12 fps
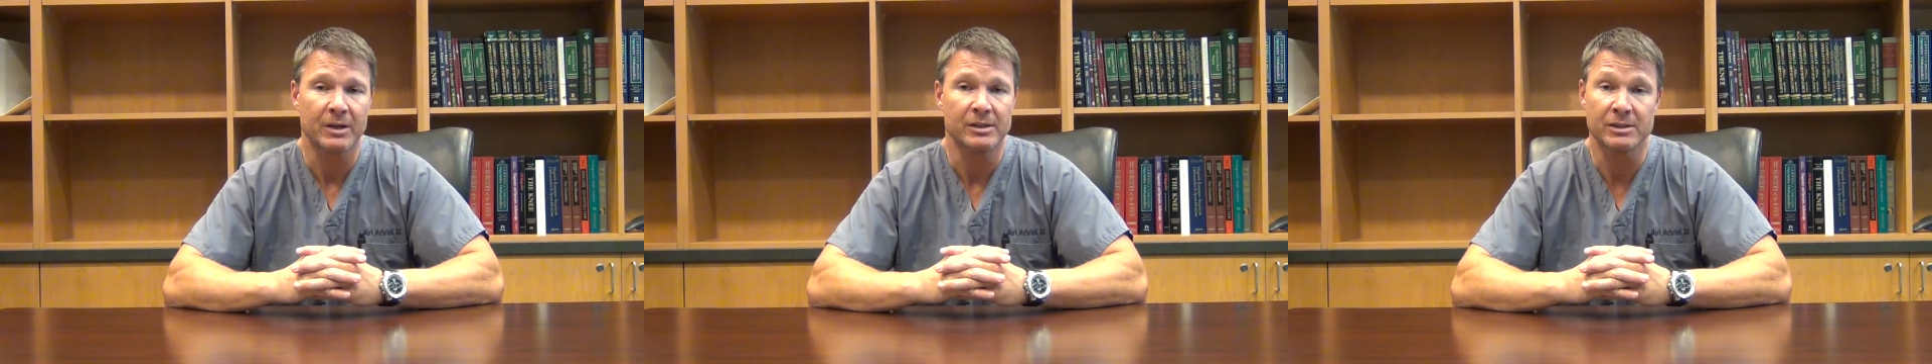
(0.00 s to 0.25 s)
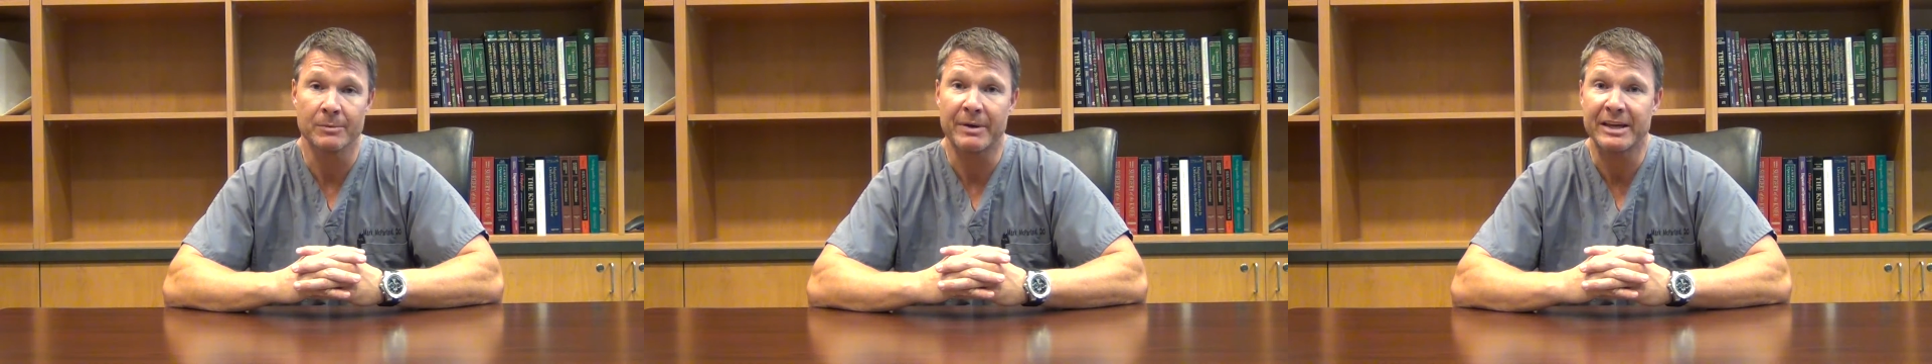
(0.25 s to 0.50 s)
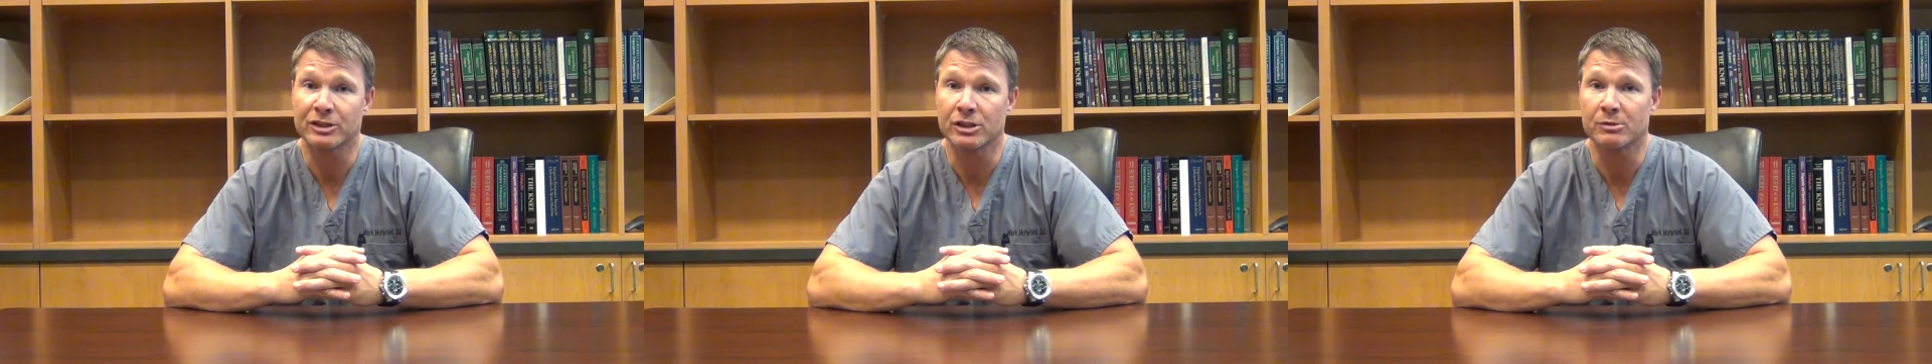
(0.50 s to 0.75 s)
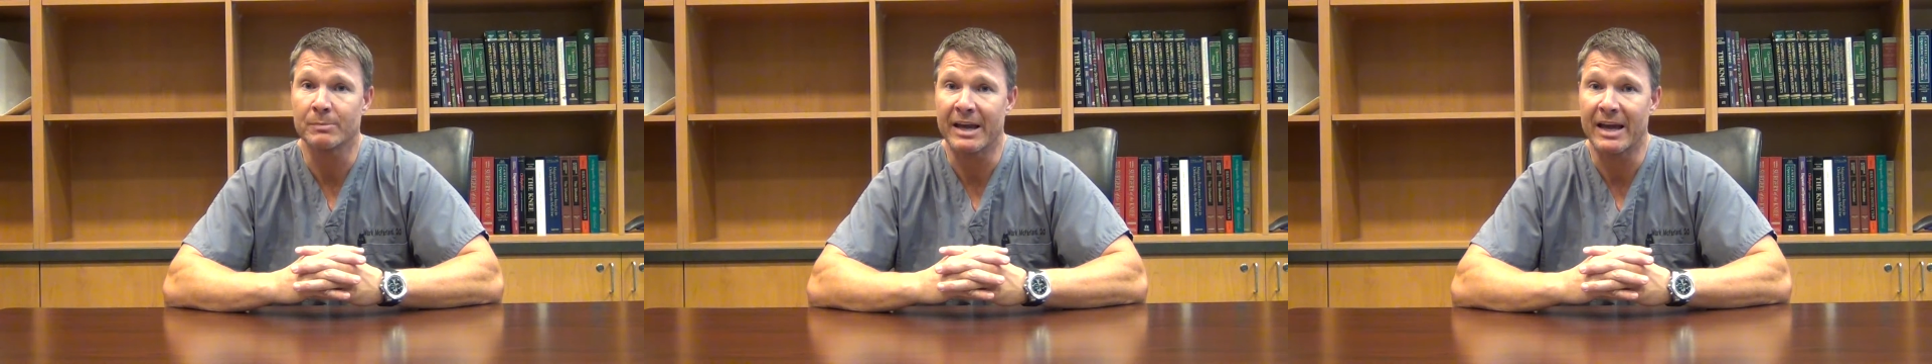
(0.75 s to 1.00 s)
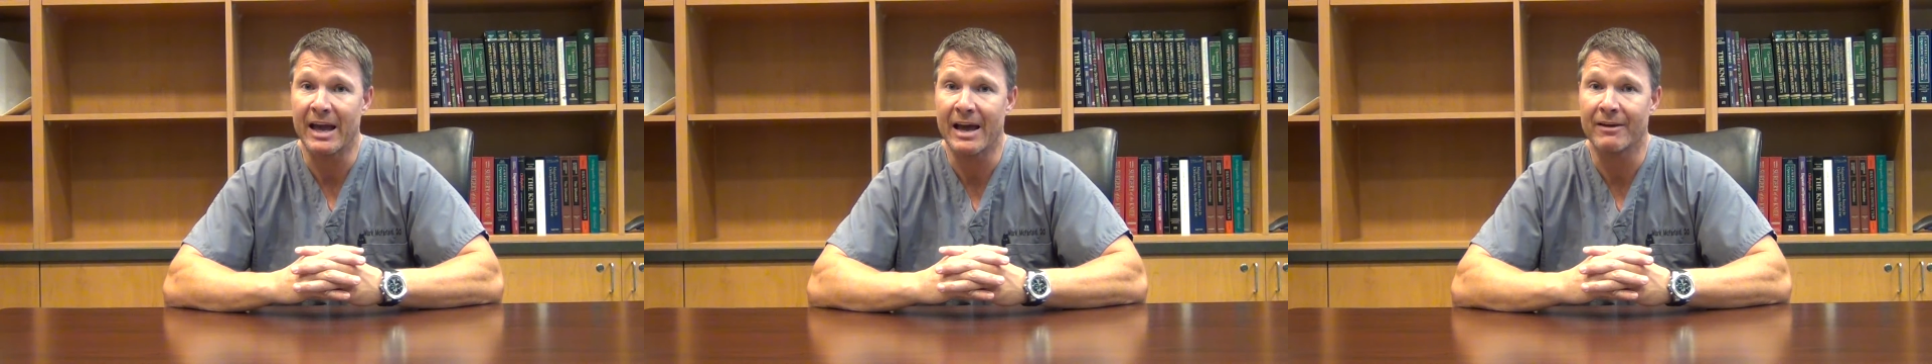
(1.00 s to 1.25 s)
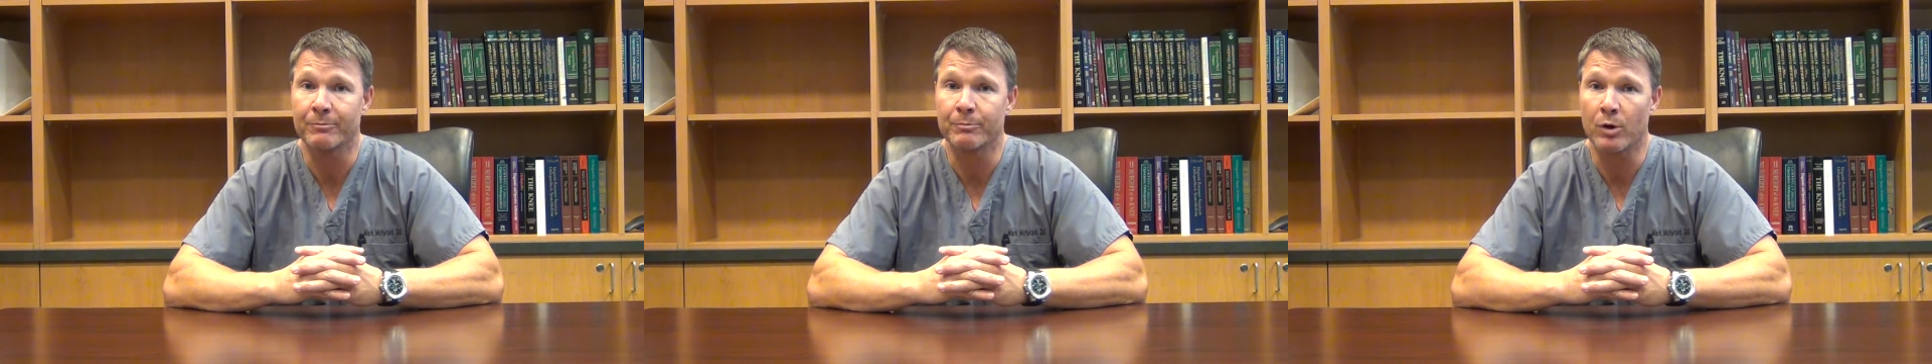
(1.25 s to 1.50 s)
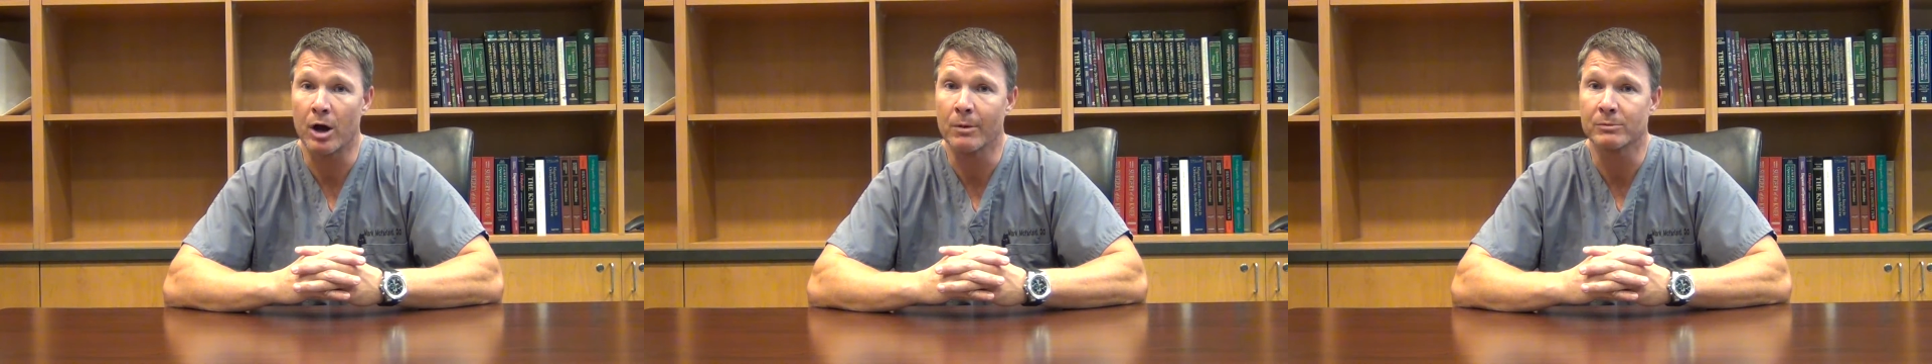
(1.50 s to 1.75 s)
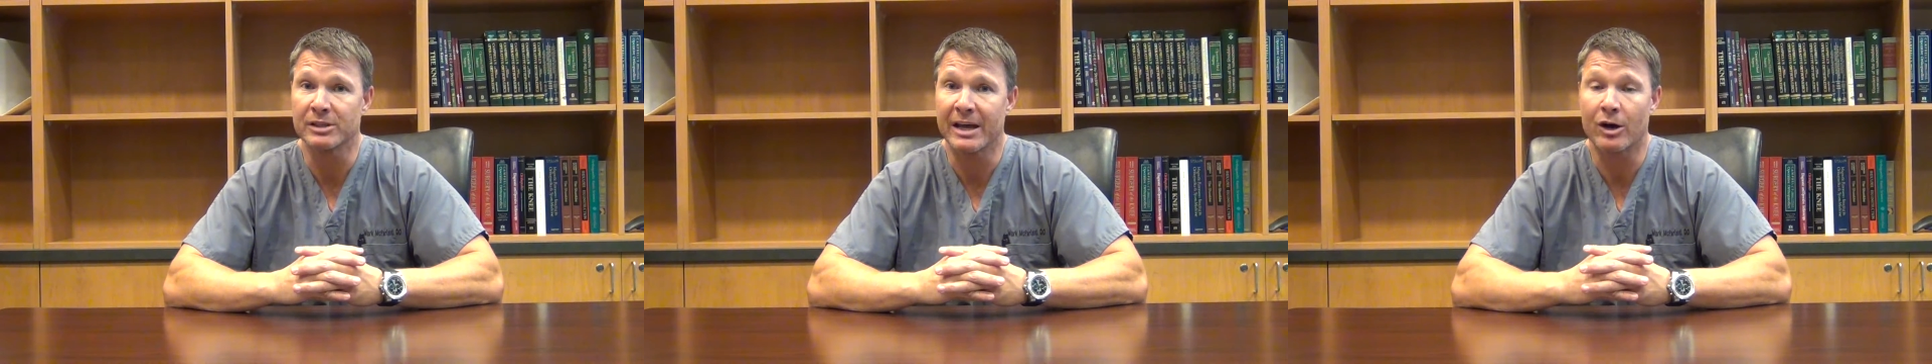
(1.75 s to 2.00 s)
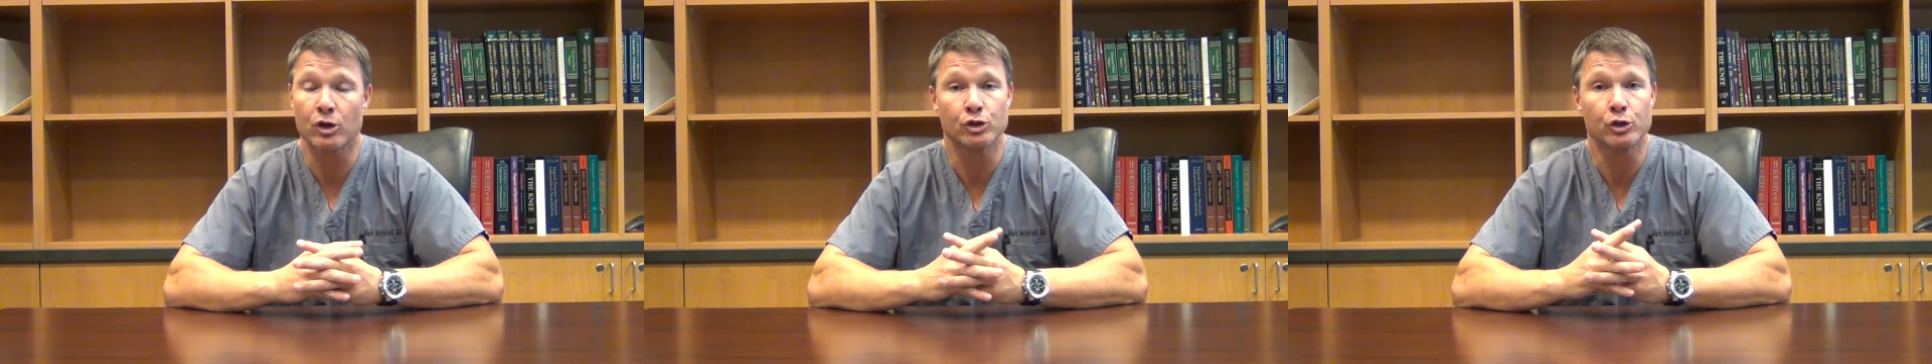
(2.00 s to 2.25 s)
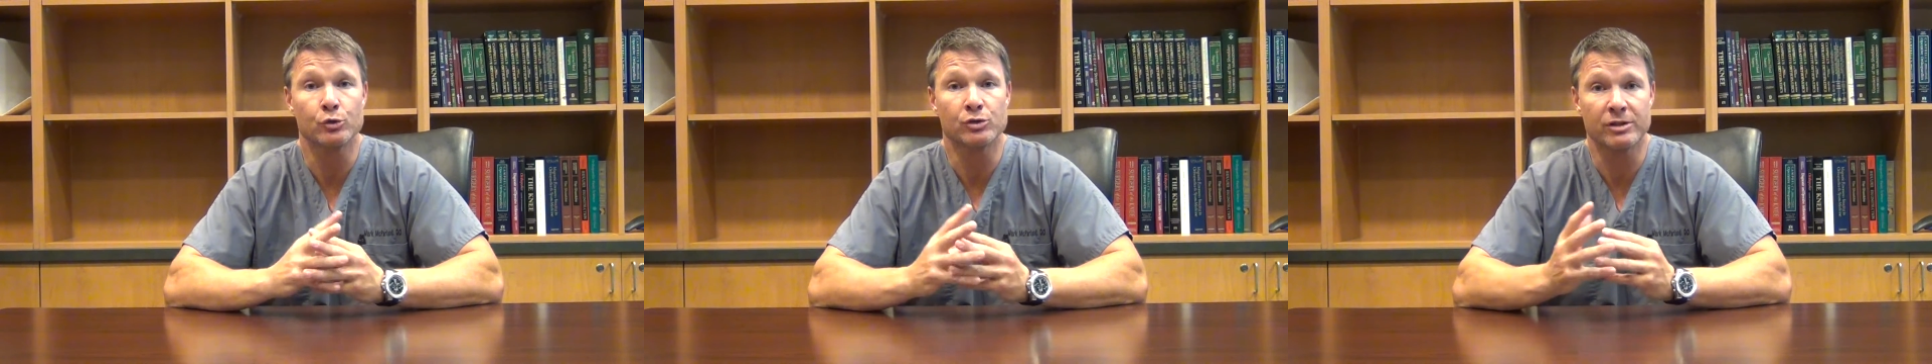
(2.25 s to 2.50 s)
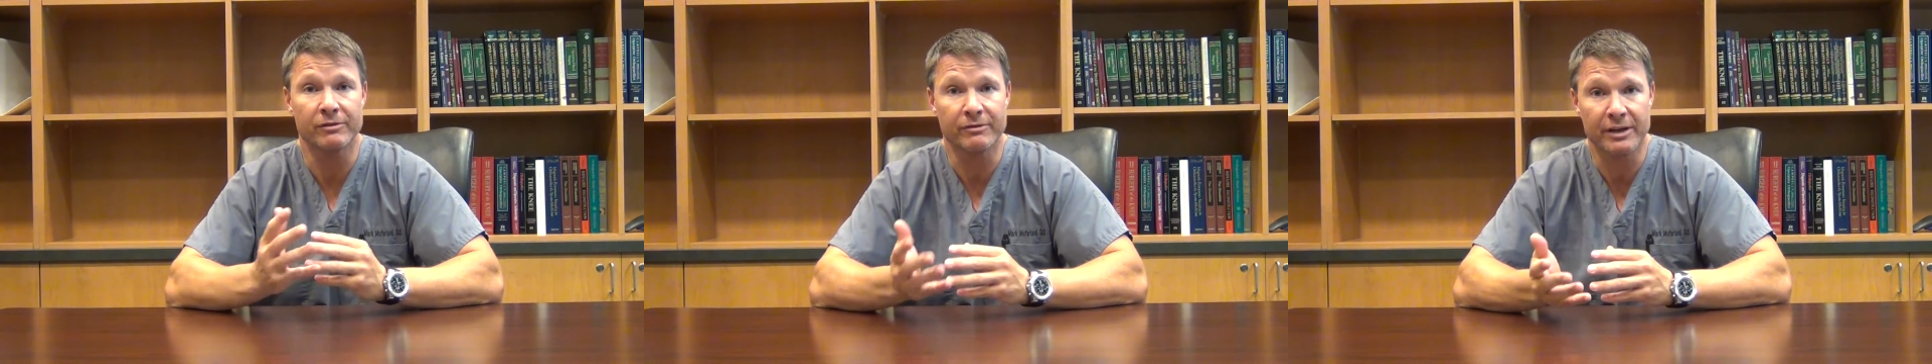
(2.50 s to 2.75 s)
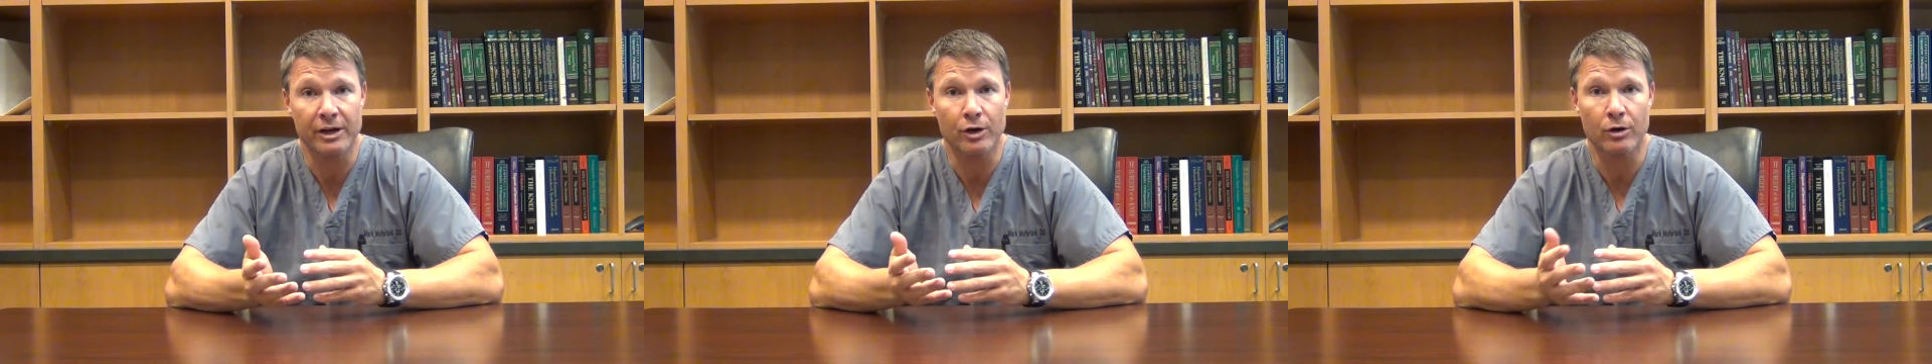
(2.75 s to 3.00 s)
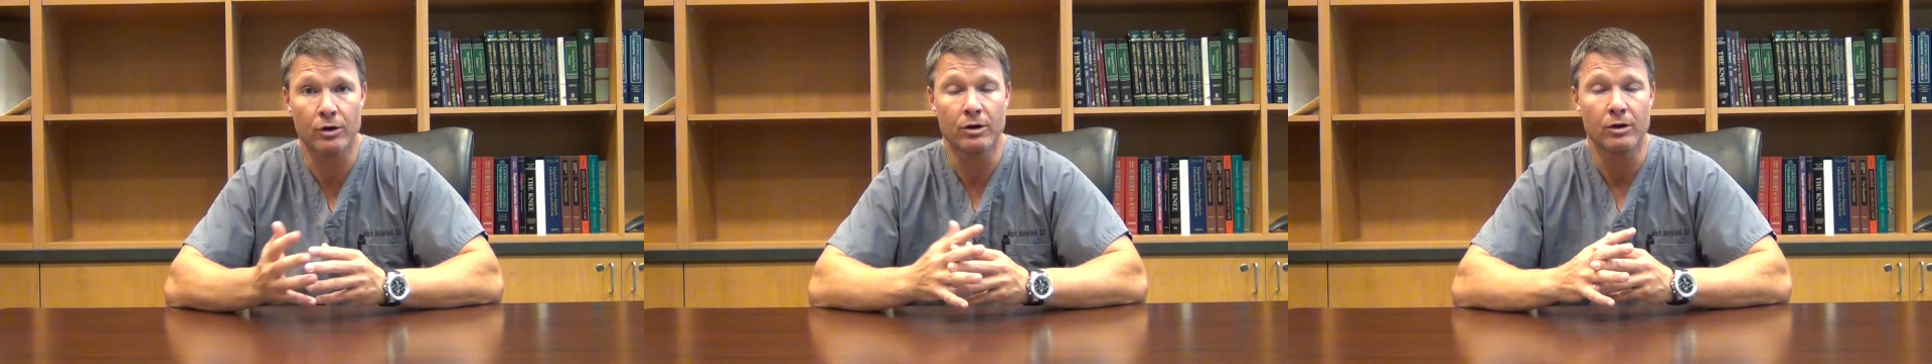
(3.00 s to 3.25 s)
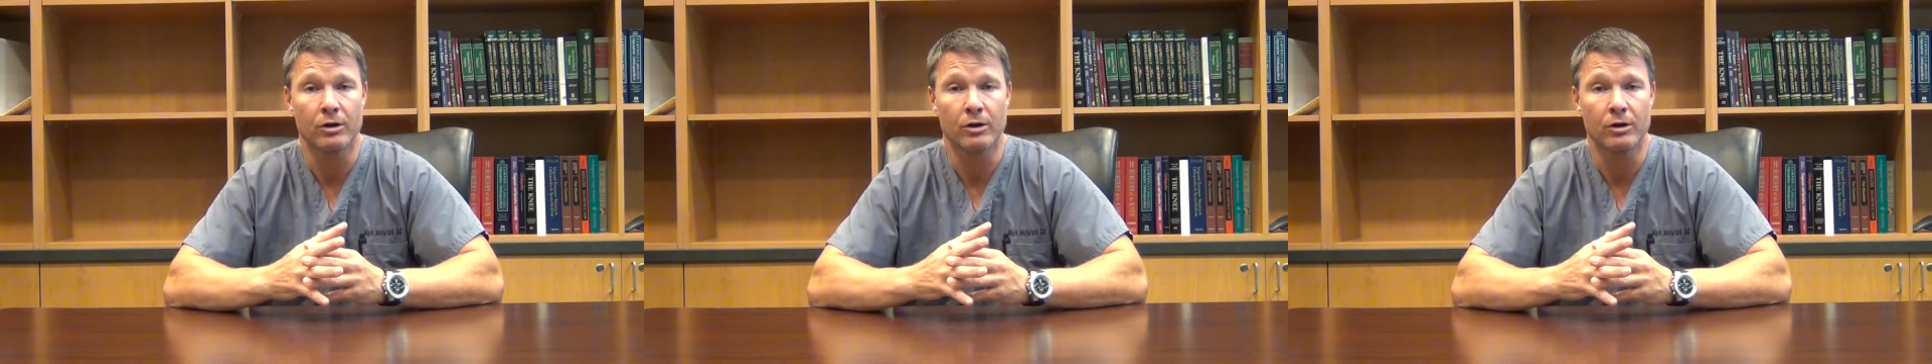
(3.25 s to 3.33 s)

Some patients may have problems that are too severe